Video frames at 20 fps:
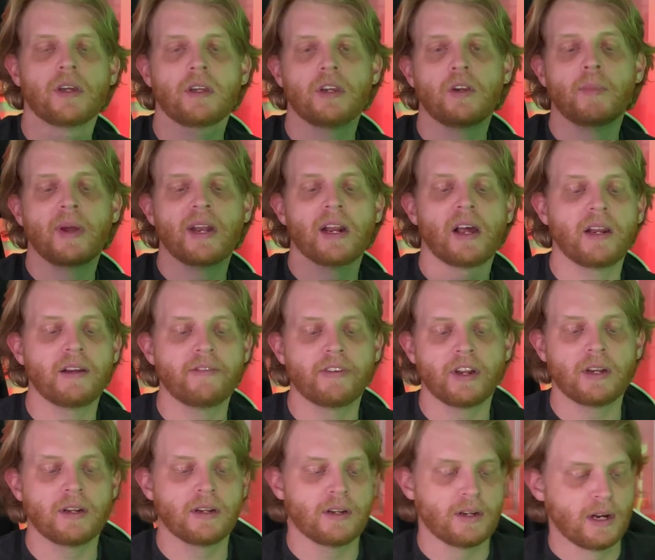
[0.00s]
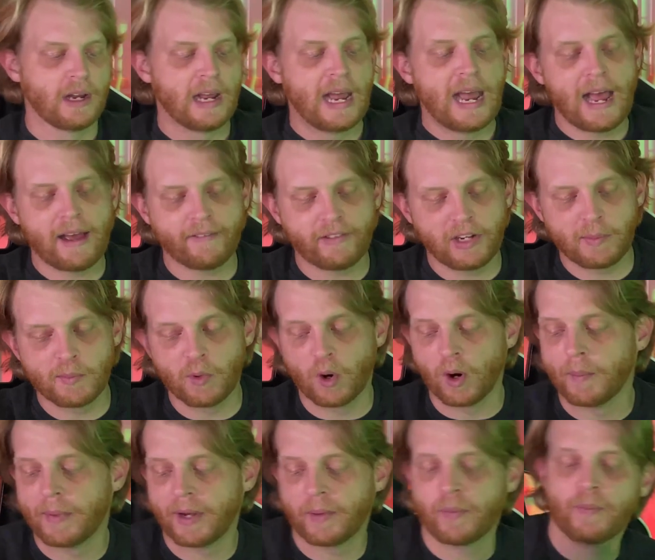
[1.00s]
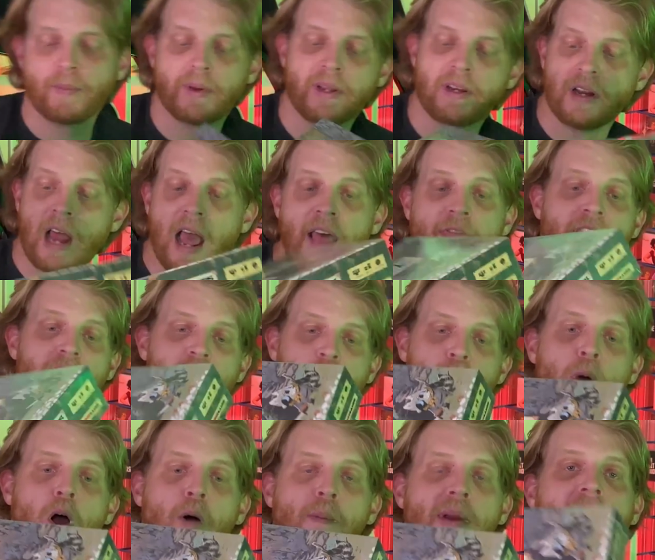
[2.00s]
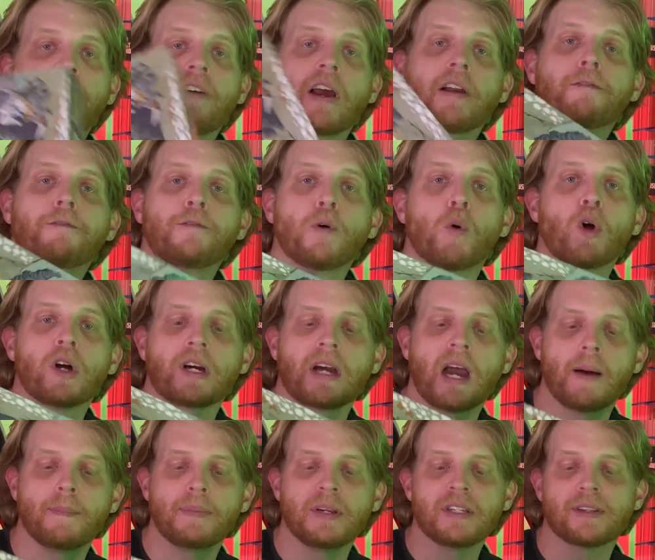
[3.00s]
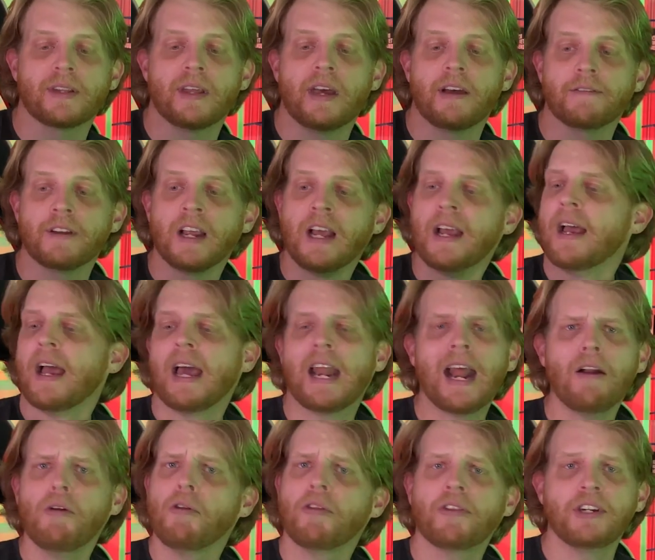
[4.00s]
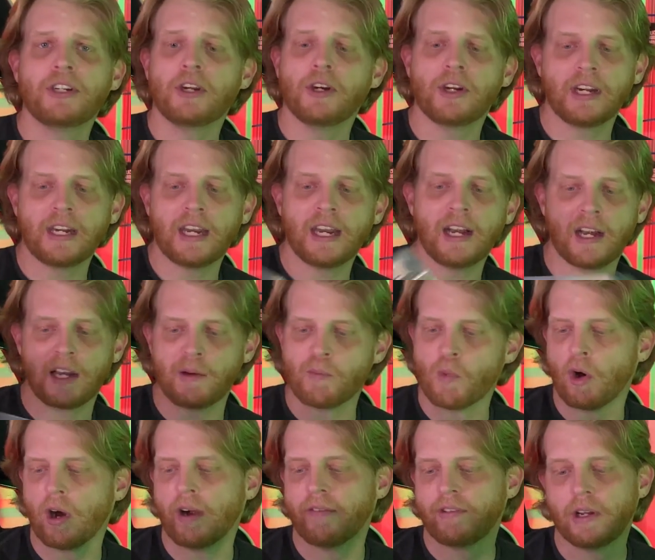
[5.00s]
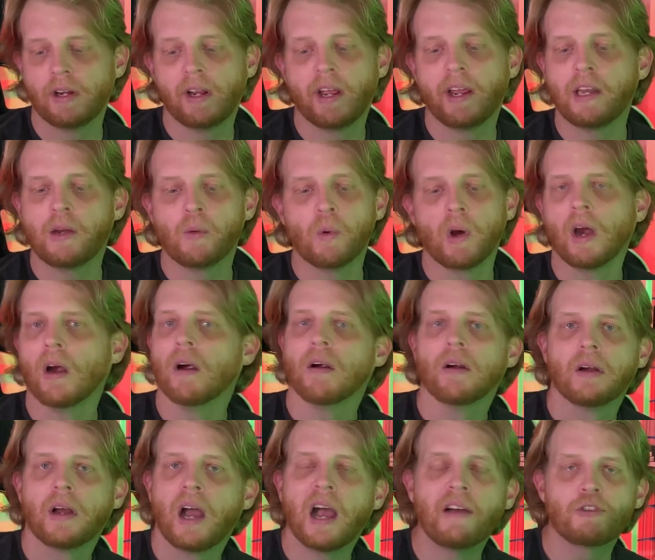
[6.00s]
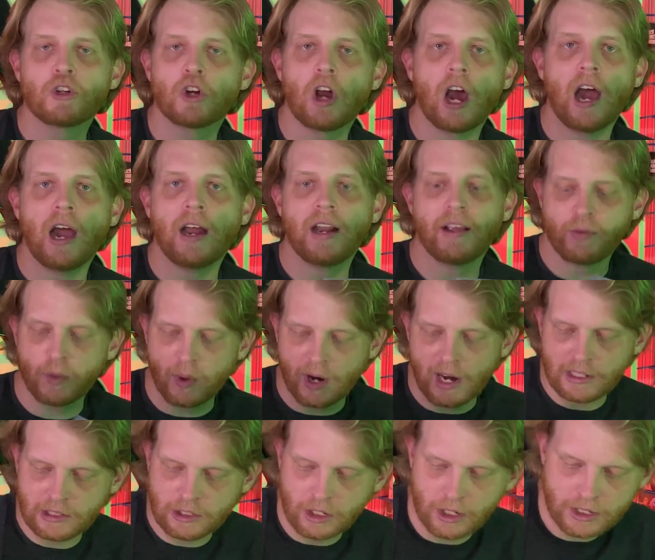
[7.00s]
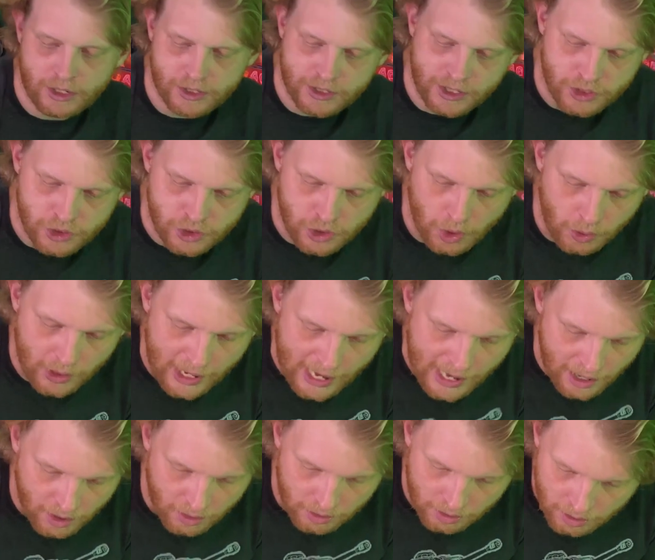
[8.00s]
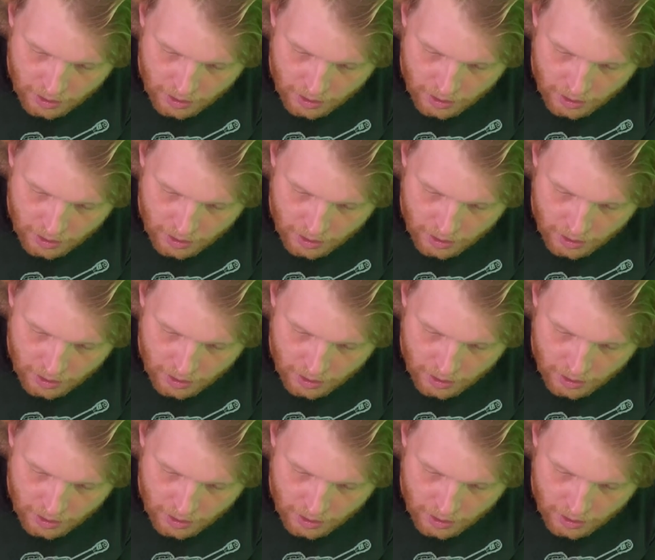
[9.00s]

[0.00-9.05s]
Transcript: you may not even have any more. But at this moment, I've got 4 copies left, and I don't think you can get any more of it anywhere. I've tried. Everywhere I look says sold out.